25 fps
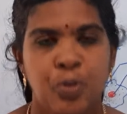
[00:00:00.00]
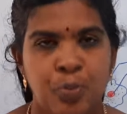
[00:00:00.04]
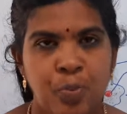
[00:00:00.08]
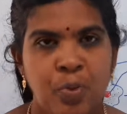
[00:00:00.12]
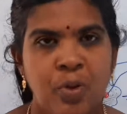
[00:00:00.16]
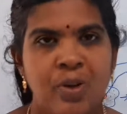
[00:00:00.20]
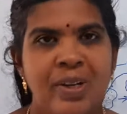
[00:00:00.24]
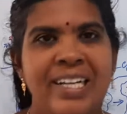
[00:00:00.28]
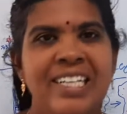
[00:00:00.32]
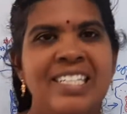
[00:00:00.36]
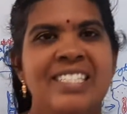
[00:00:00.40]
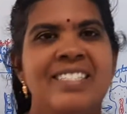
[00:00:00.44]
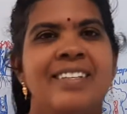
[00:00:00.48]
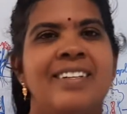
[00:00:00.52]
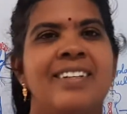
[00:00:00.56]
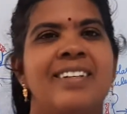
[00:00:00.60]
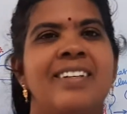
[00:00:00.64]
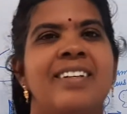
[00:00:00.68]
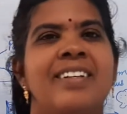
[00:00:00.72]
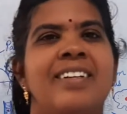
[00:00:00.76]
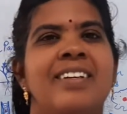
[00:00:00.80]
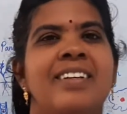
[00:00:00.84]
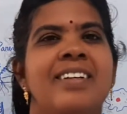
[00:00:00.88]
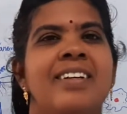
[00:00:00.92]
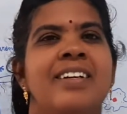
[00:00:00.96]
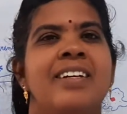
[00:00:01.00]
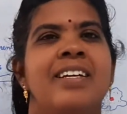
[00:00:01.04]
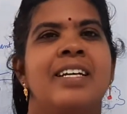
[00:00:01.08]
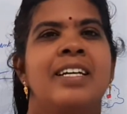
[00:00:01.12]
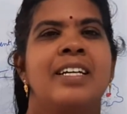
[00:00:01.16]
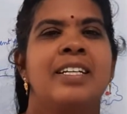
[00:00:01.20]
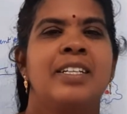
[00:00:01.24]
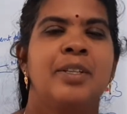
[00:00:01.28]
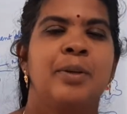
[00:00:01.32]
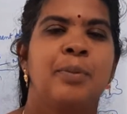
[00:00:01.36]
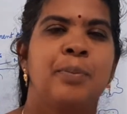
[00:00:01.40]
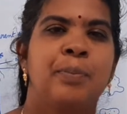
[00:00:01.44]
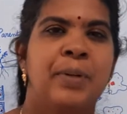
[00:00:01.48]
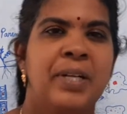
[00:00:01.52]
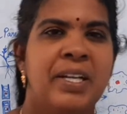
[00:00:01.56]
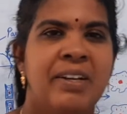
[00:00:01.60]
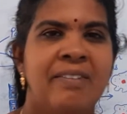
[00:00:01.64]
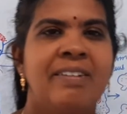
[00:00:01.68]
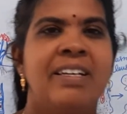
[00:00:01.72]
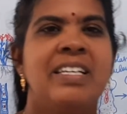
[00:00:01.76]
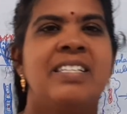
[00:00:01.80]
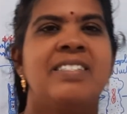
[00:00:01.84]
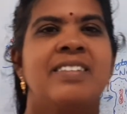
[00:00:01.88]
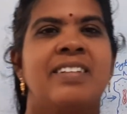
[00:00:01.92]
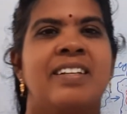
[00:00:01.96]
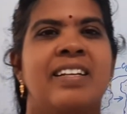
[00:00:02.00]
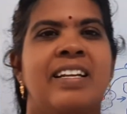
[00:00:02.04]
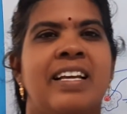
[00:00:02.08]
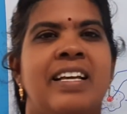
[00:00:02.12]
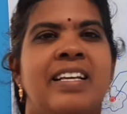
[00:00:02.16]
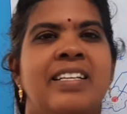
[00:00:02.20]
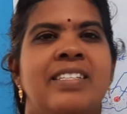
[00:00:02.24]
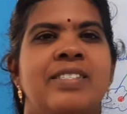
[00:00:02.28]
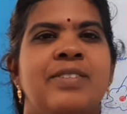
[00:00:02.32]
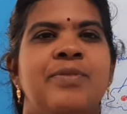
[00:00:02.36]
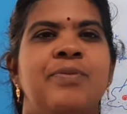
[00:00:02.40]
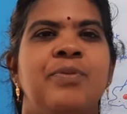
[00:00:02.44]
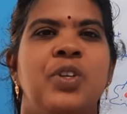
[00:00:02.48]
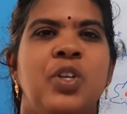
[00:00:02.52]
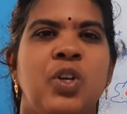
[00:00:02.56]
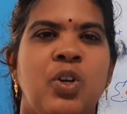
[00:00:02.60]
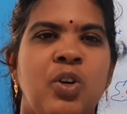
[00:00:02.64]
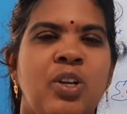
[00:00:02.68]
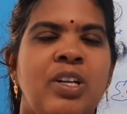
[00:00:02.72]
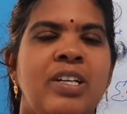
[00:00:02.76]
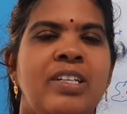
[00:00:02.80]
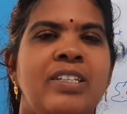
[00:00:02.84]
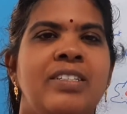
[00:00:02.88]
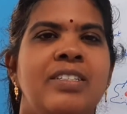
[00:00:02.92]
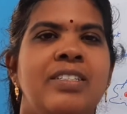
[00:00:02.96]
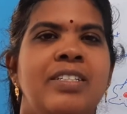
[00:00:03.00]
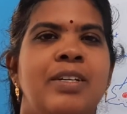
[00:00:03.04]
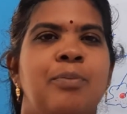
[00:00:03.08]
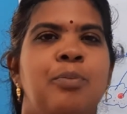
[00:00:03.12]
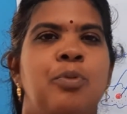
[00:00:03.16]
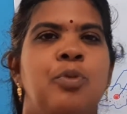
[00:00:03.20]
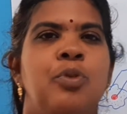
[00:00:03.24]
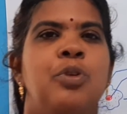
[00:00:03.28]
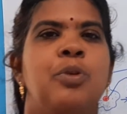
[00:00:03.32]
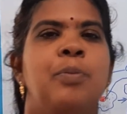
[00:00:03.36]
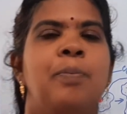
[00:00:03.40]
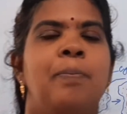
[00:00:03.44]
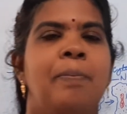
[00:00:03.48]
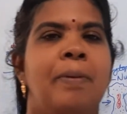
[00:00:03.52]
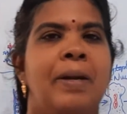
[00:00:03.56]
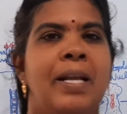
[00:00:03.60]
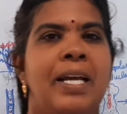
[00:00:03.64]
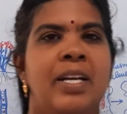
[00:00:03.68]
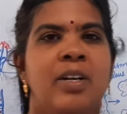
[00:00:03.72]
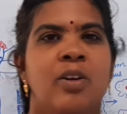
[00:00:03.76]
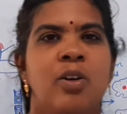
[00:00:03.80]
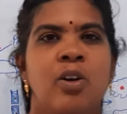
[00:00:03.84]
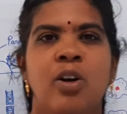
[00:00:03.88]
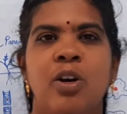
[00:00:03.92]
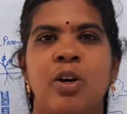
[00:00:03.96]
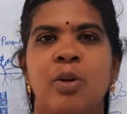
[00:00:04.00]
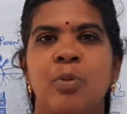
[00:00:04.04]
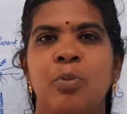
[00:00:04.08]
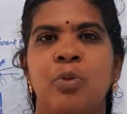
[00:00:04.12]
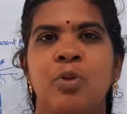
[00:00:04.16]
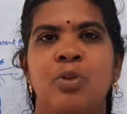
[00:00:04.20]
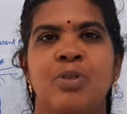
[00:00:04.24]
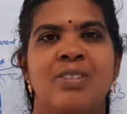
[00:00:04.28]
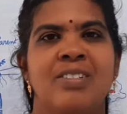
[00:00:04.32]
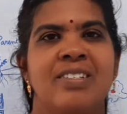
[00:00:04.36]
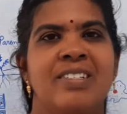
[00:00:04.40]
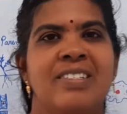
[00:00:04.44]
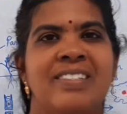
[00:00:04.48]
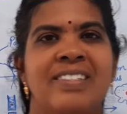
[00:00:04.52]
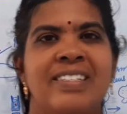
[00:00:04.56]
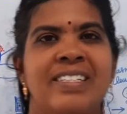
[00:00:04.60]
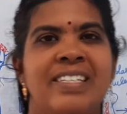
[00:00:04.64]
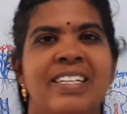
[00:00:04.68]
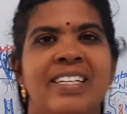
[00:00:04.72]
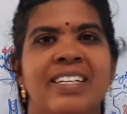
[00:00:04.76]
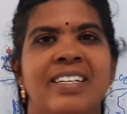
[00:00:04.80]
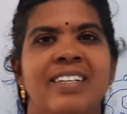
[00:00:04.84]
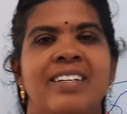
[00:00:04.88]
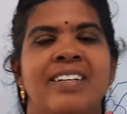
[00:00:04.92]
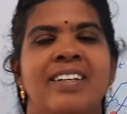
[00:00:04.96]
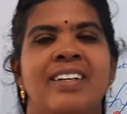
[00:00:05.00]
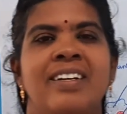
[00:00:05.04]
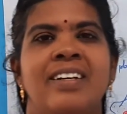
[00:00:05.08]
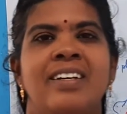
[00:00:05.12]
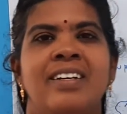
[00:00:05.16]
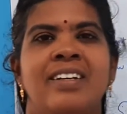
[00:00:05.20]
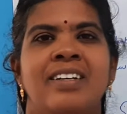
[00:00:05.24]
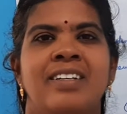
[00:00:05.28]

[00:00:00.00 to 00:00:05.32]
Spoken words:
Morning children. In the previous class, we all learned about plant hormones, isn't it?